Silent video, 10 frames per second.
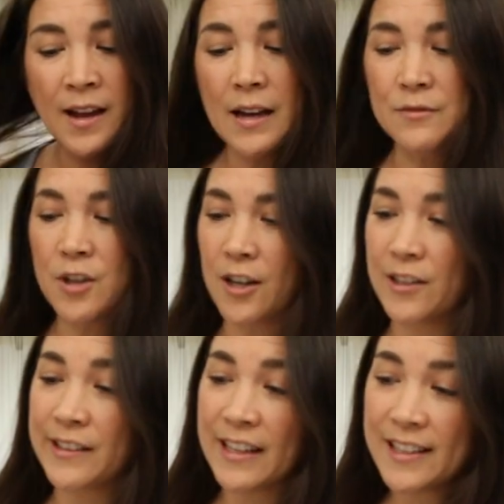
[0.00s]
I've got
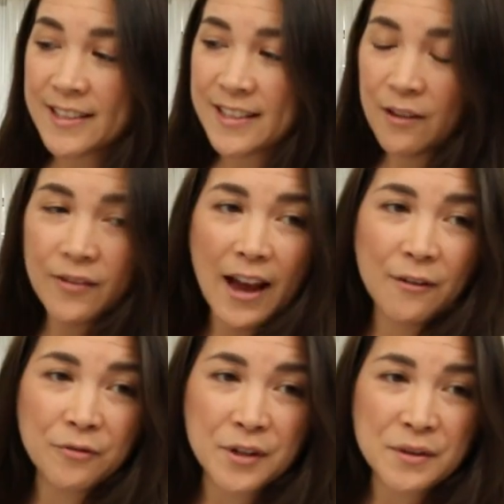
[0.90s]
a list of
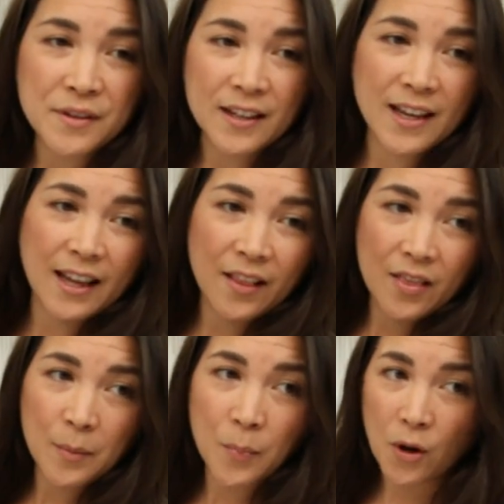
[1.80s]
everything
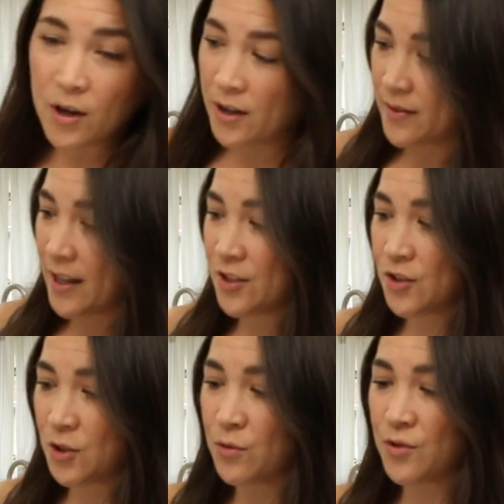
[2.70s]
in the book that
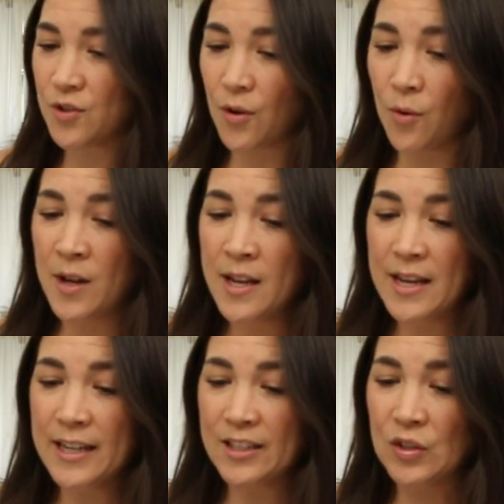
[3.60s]
is used. So
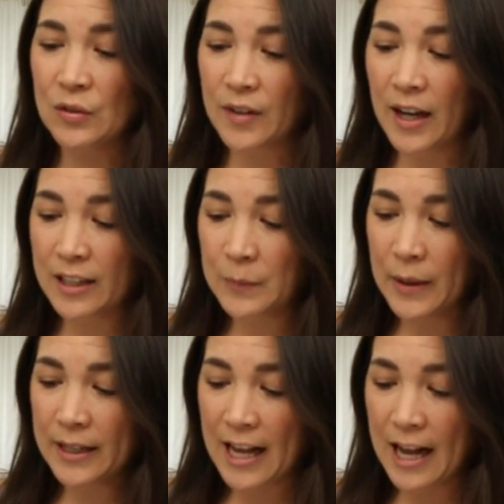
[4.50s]
it's divided
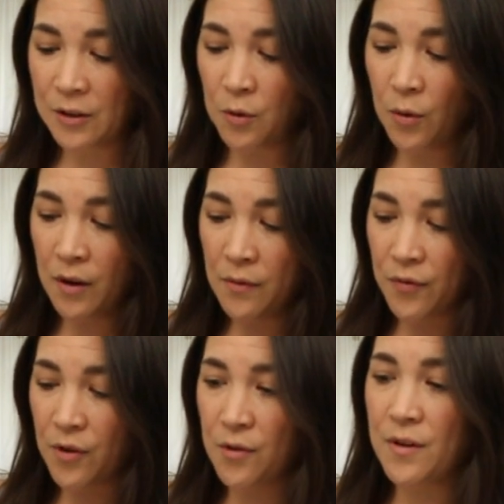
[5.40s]
by category:
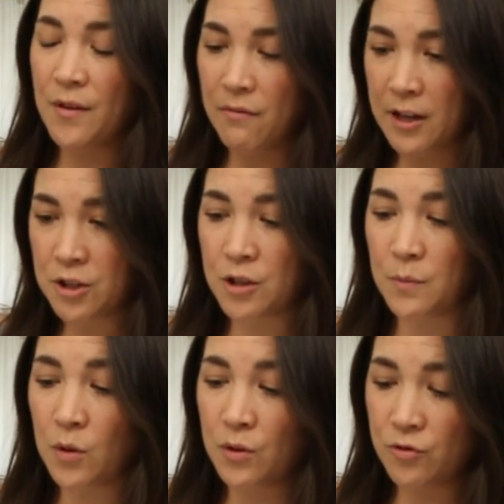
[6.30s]
fruit,
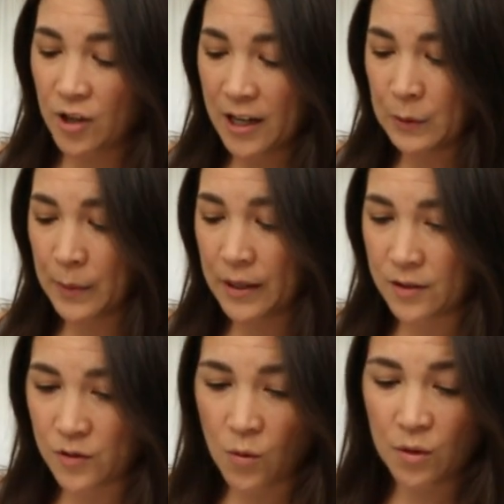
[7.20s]
vegetable, dried
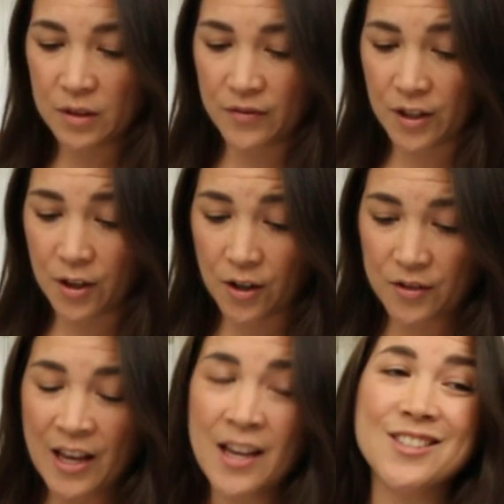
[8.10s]
spices, oils,
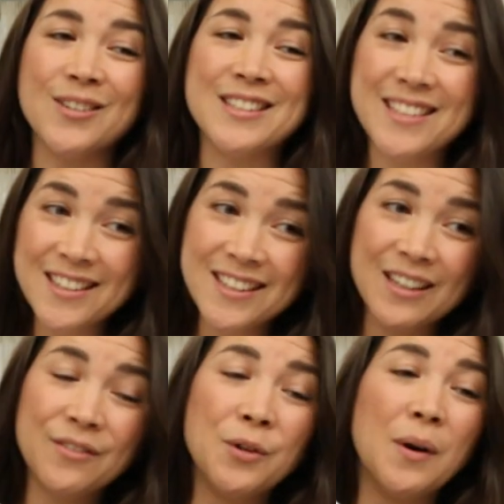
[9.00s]
vinegars. So I did
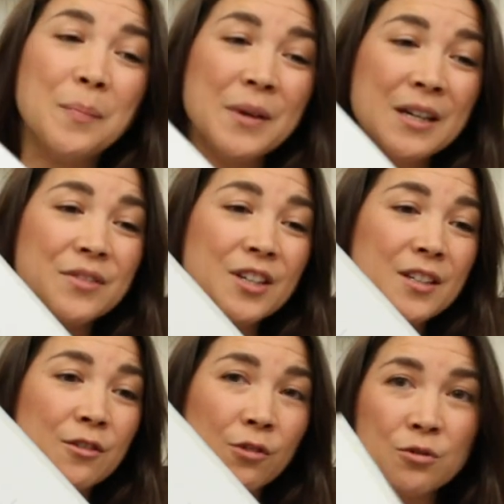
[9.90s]
give you a bit of
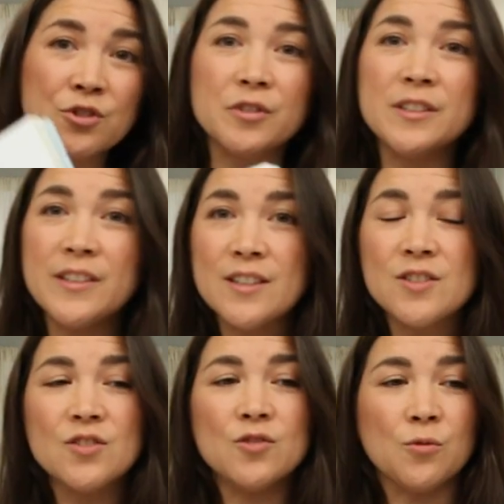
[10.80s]
a grocery
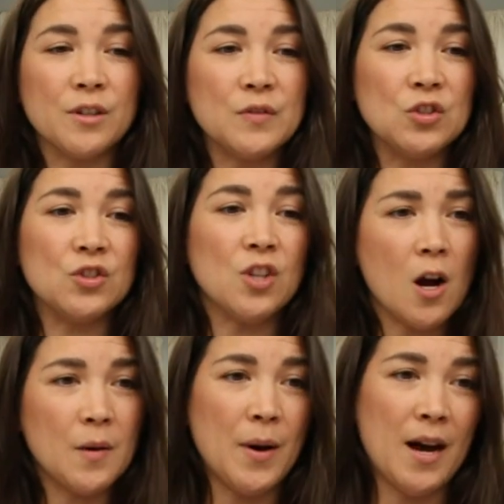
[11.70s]
list, sort of
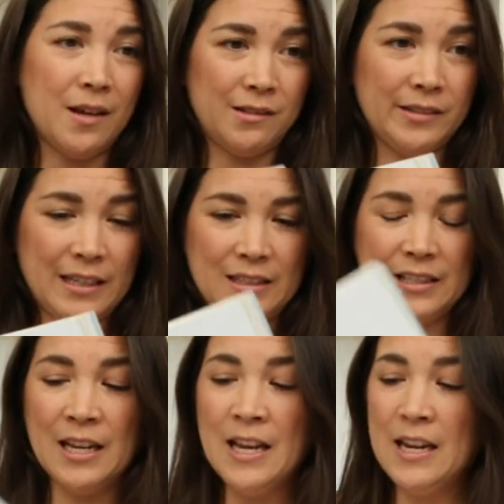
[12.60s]
stockpile
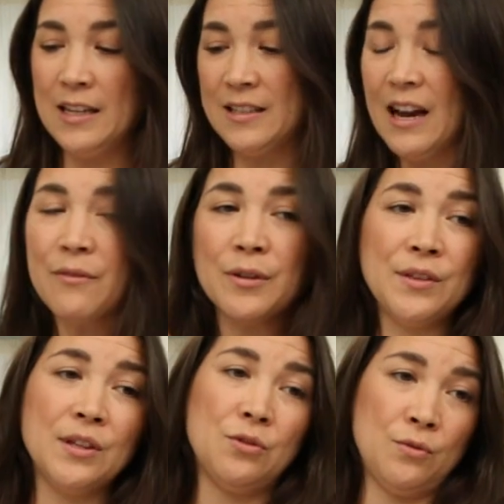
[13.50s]
list. It's
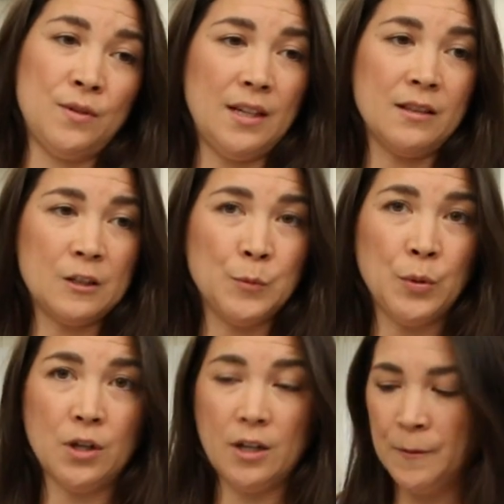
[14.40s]
everything used in this
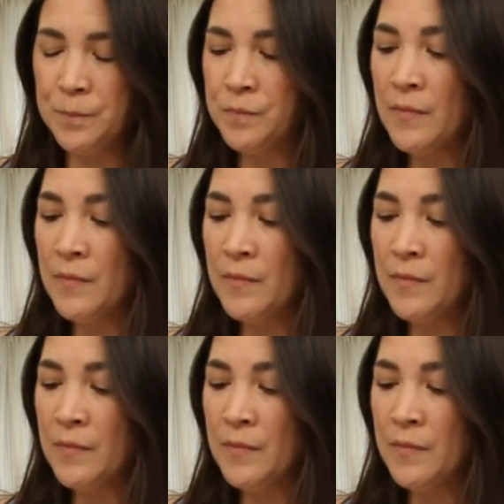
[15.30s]
book.